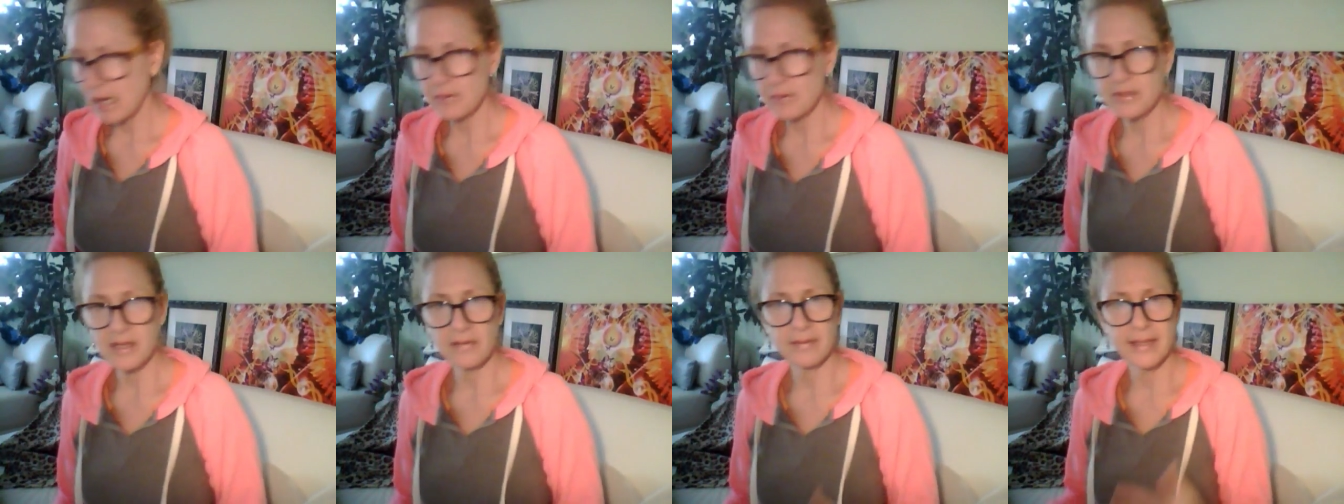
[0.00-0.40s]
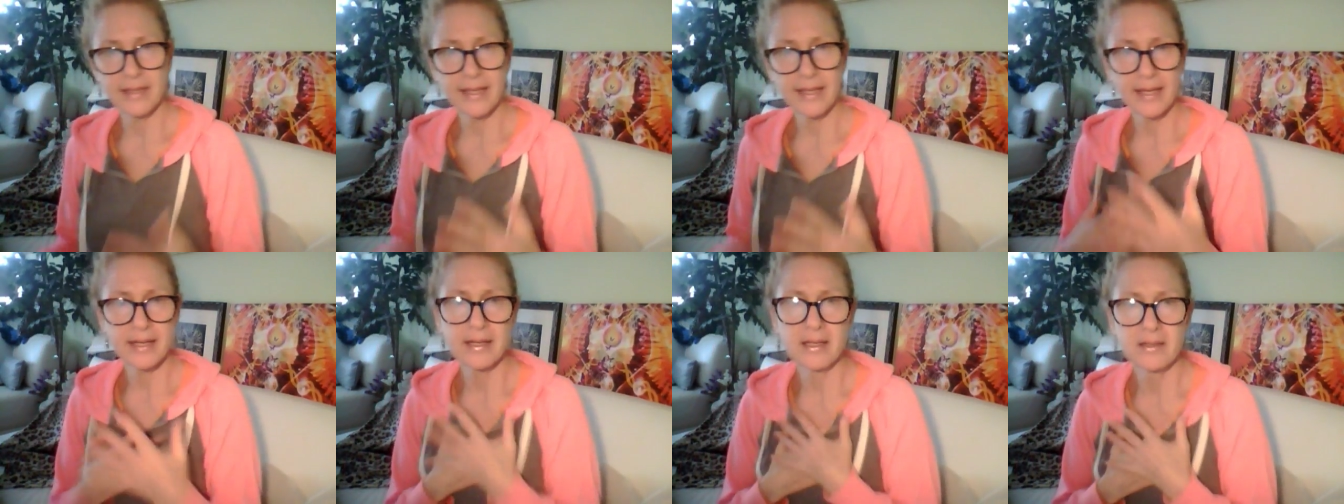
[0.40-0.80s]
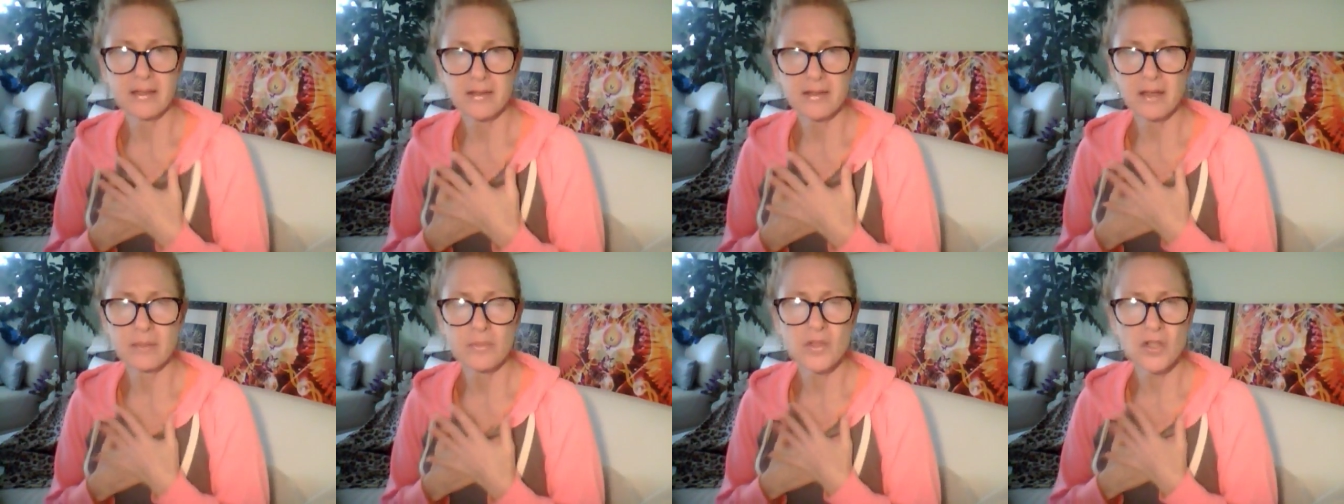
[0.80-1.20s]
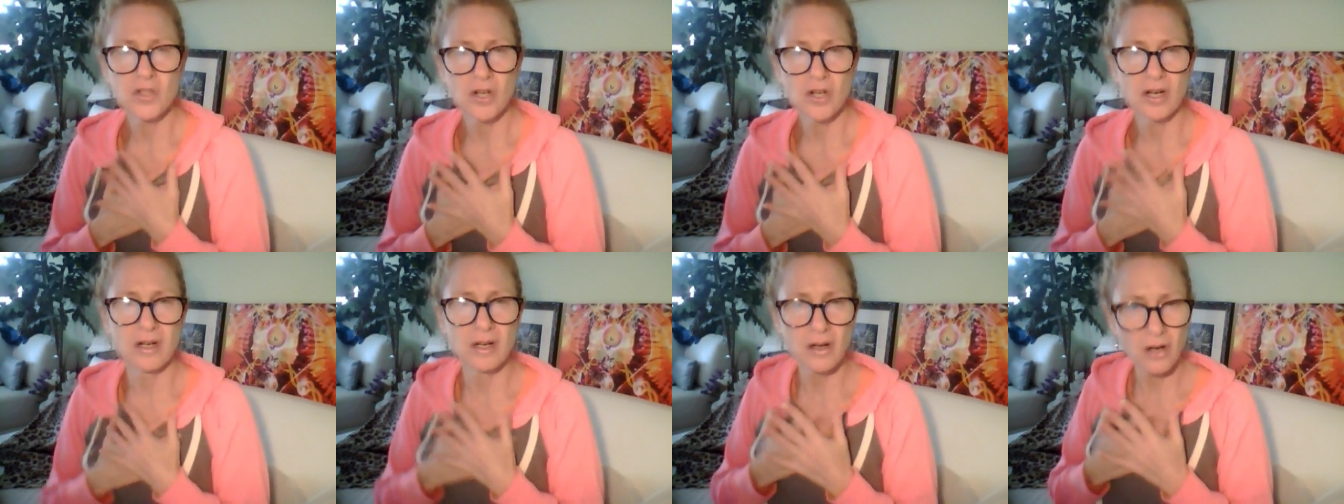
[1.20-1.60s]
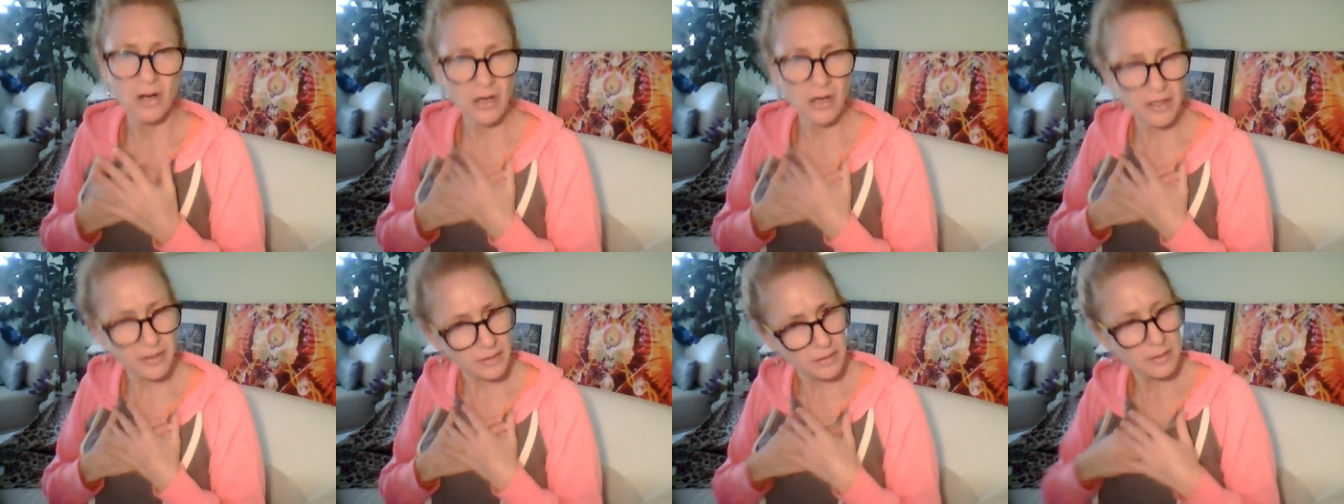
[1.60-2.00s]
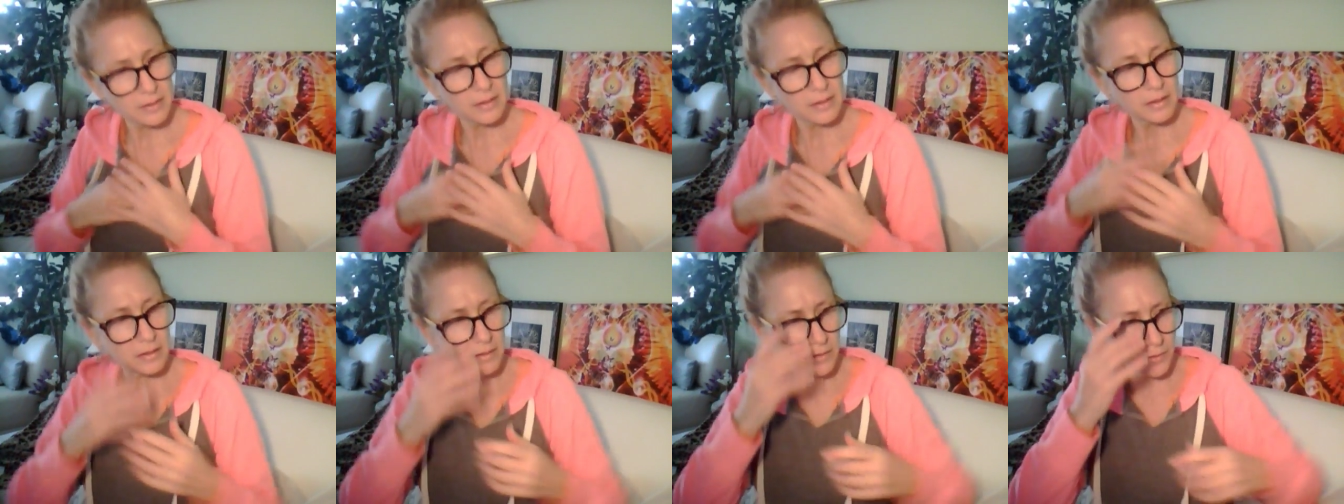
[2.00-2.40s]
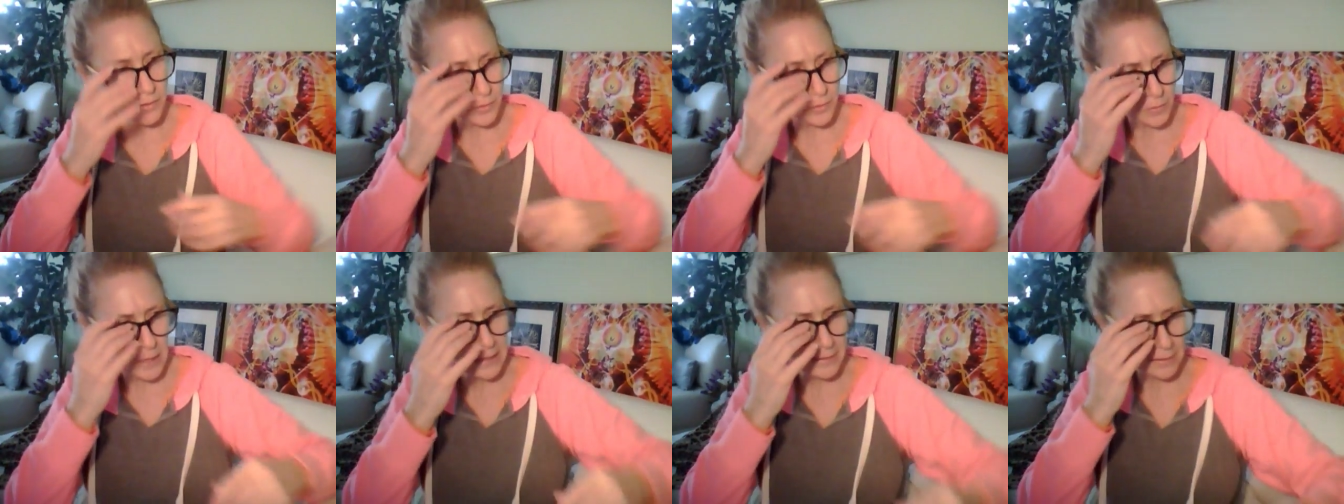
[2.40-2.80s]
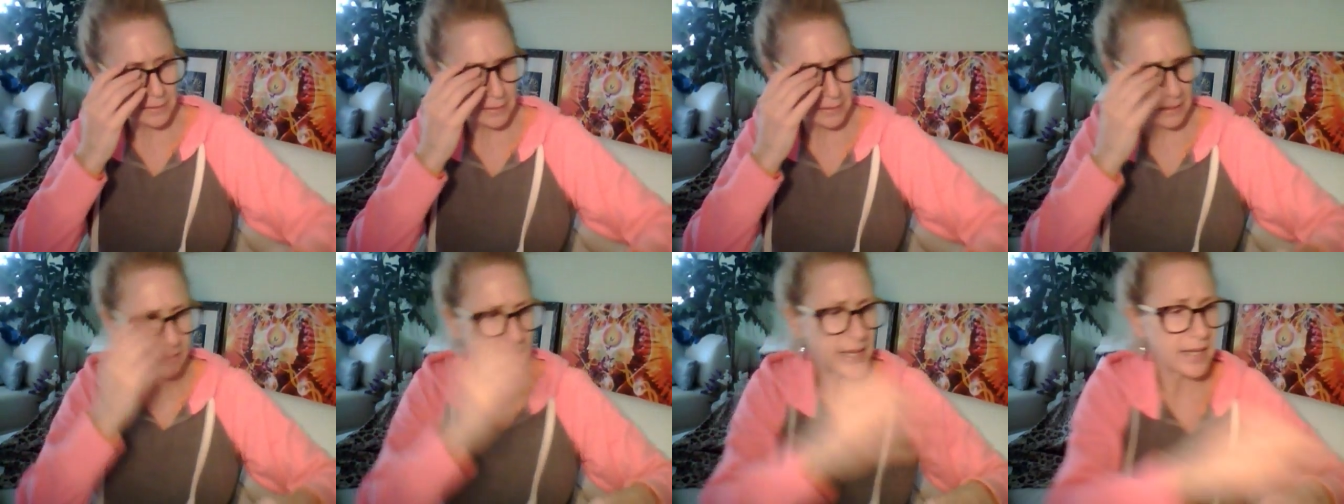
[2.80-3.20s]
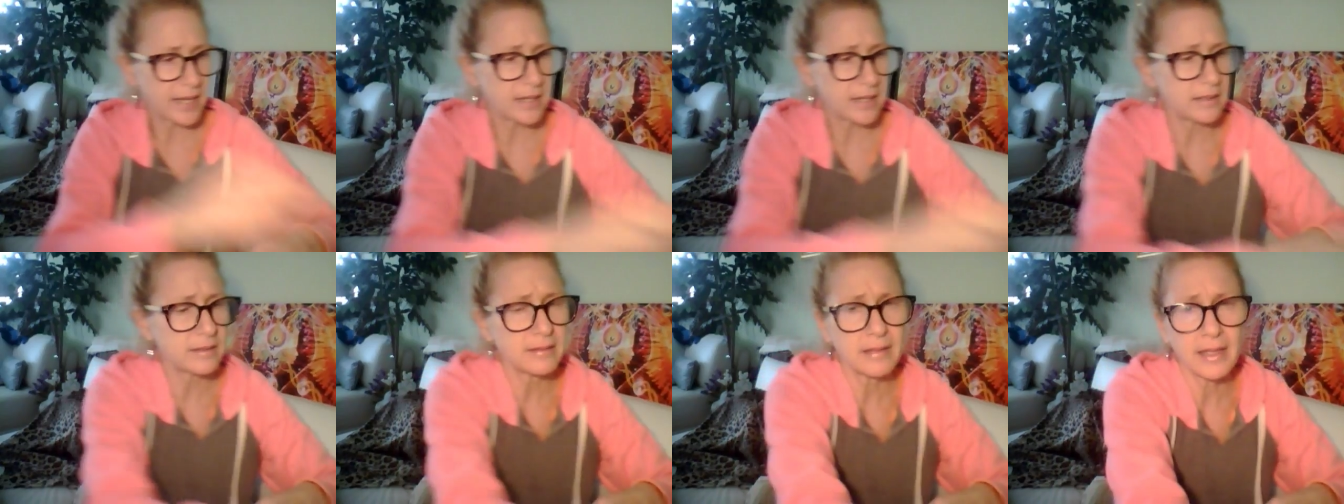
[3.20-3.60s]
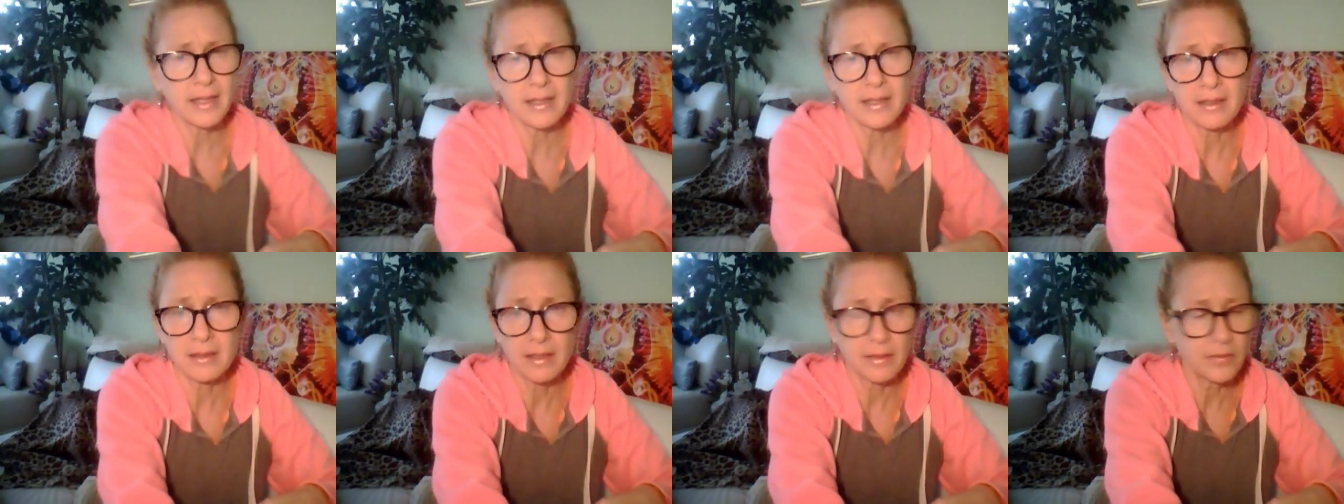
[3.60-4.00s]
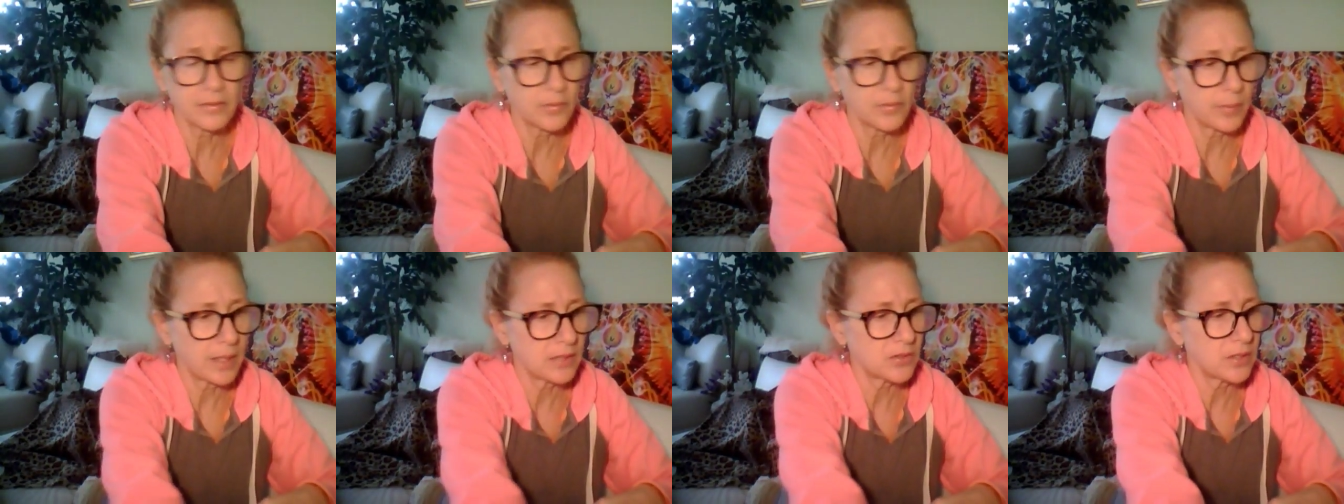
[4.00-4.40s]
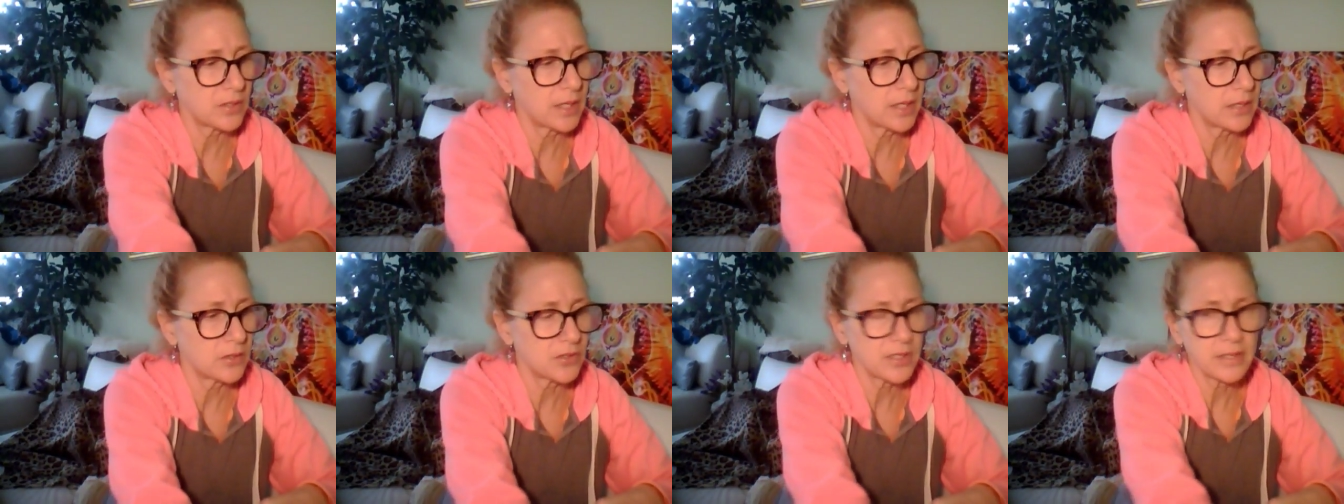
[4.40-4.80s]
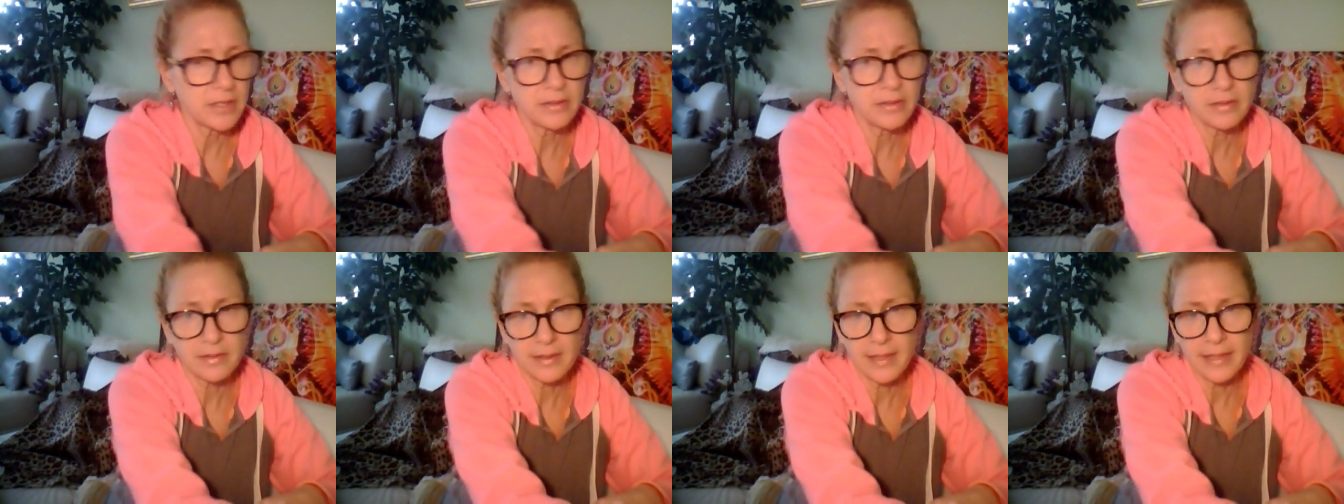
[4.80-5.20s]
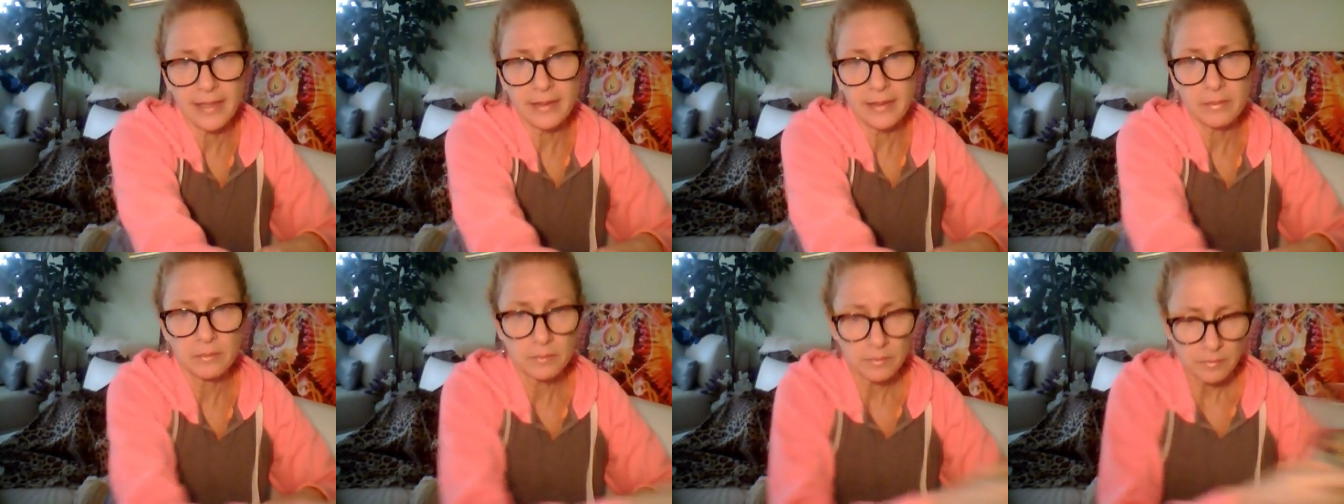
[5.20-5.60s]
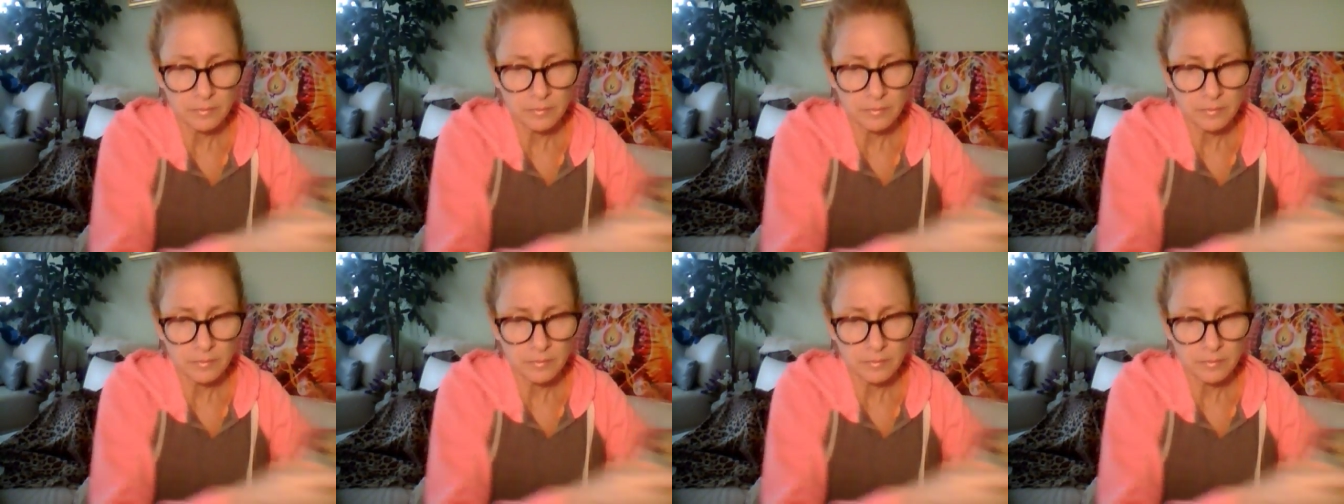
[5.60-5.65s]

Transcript: I was definitely getting some chart heart stress and pains, like expansion energies today.